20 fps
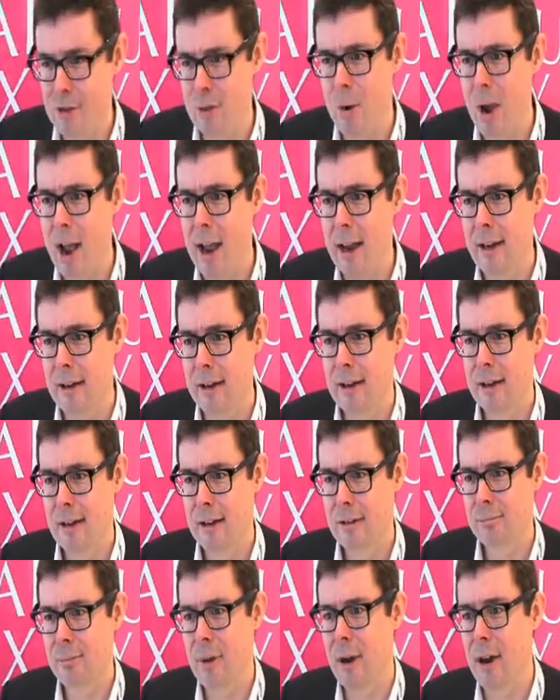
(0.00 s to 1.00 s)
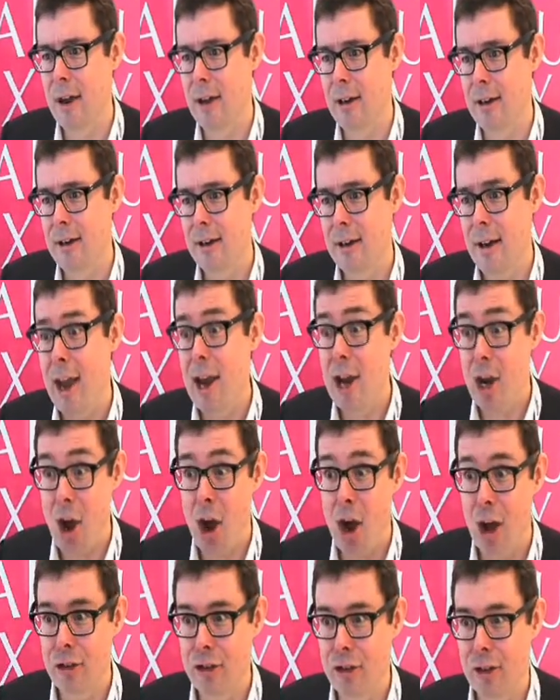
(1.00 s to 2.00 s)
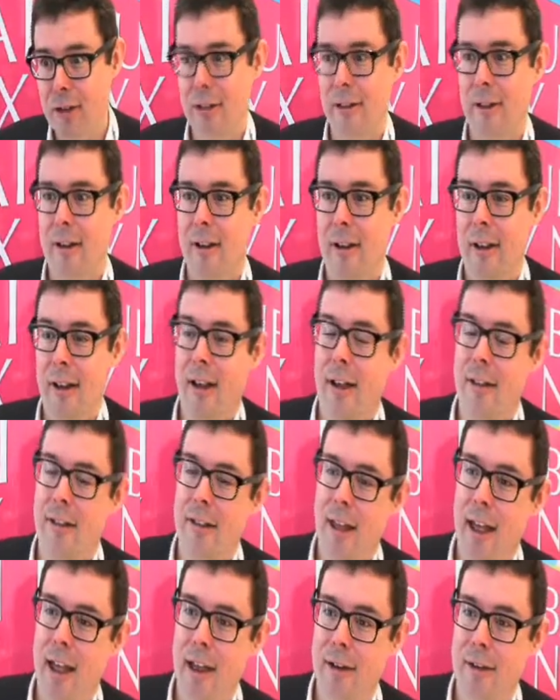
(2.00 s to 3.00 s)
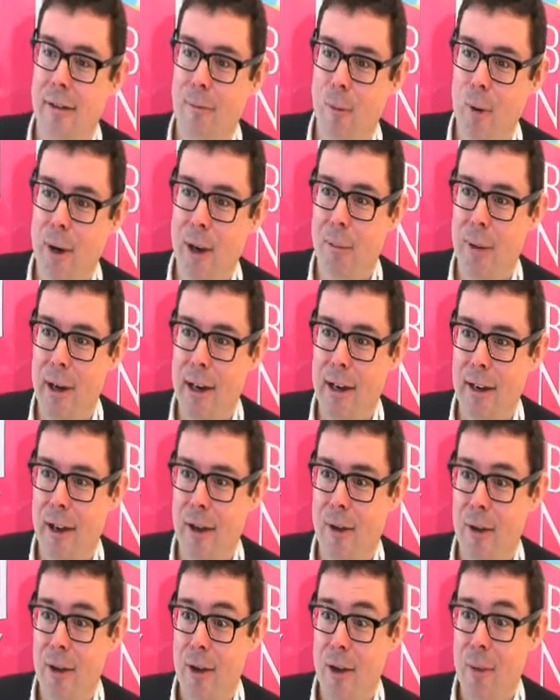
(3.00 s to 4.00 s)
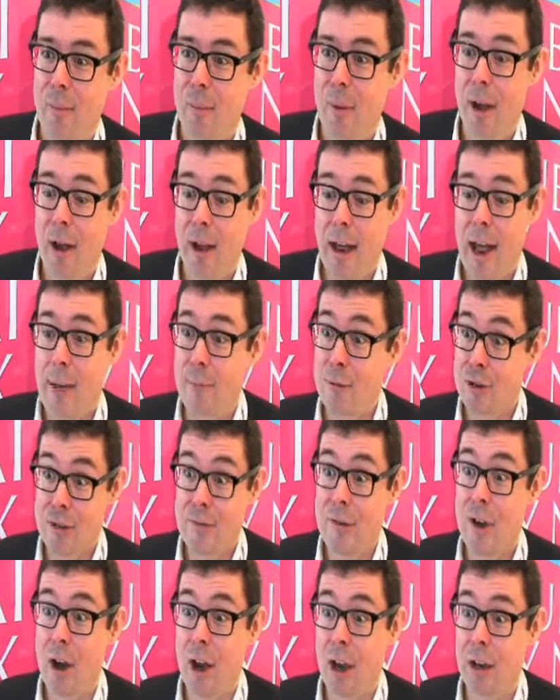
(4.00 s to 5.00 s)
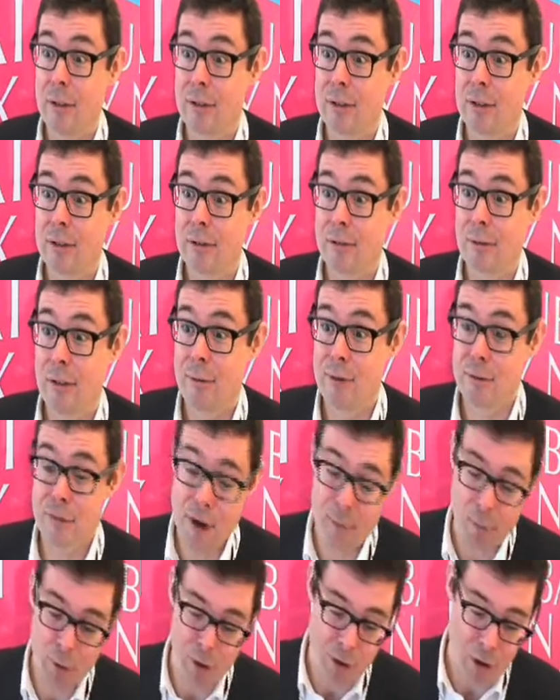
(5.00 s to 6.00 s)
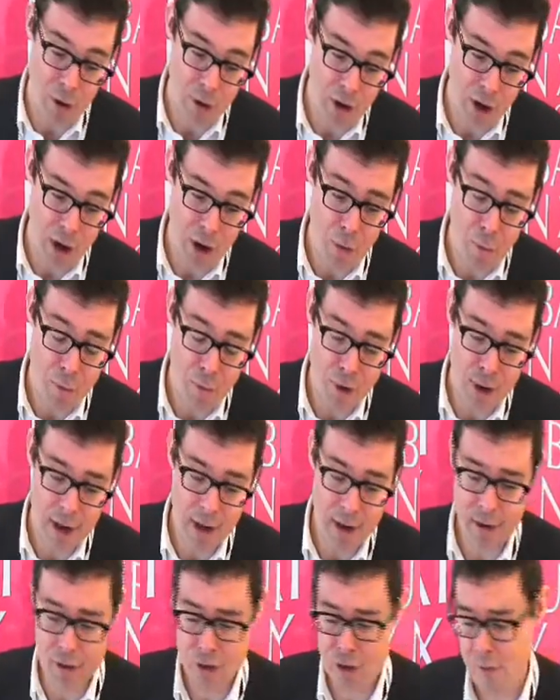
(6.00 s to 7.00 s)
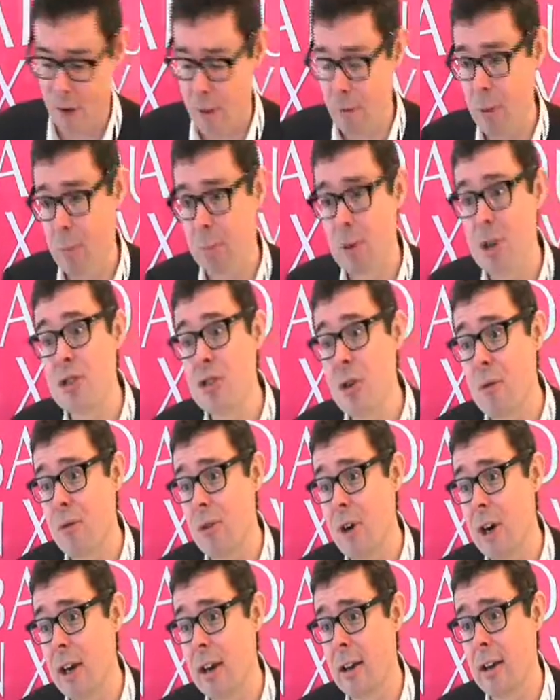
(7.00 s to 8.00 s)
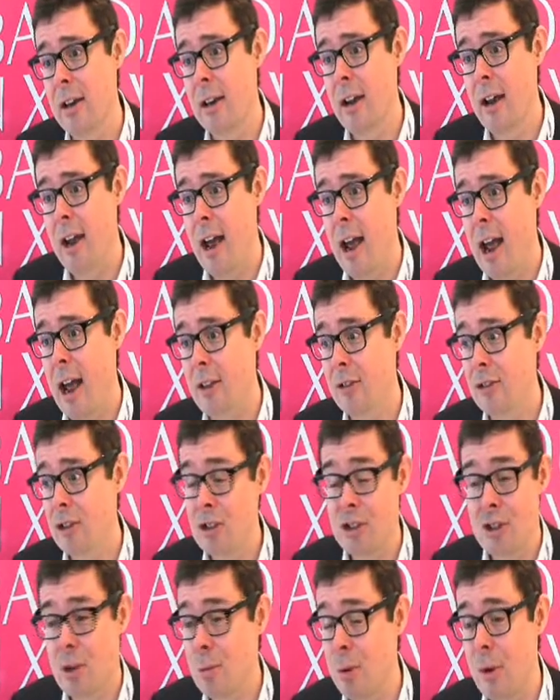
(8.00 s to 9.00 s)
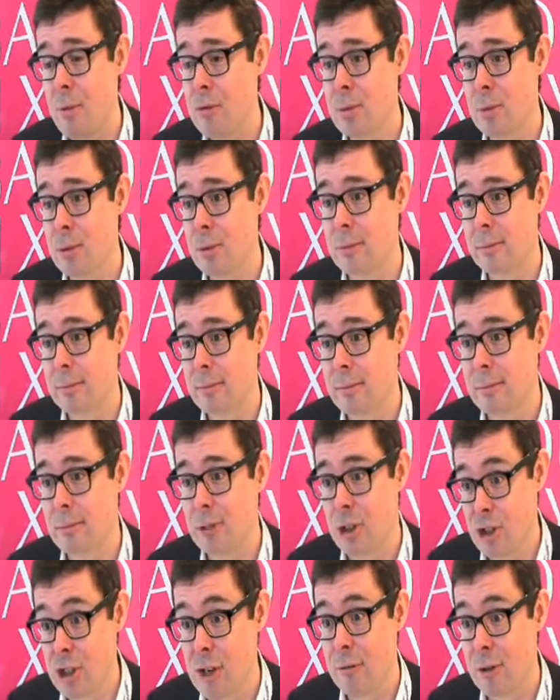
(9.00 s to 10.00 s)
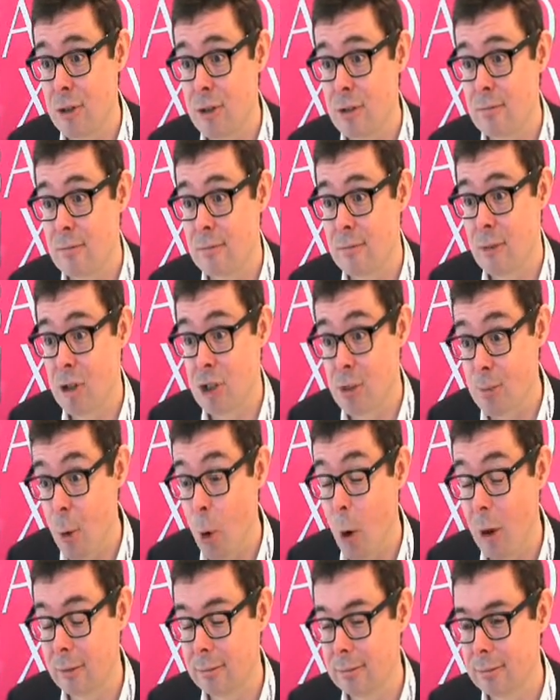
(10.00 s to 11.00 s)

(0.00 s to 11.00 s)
away by Encarta and then Wikipedia, but have survived with an online offering, and survived with a print offering, and are still profitable, just different and smaller.